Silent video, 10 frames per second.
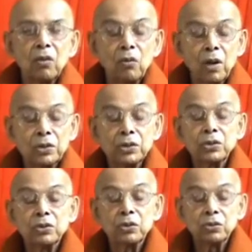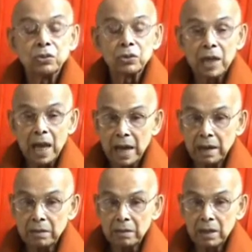Once you do
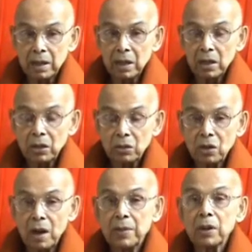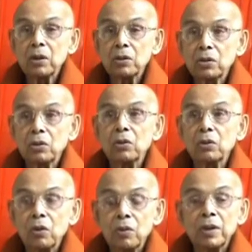that, you have a control
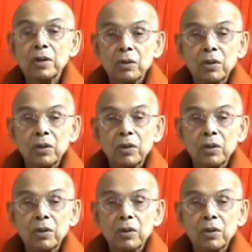over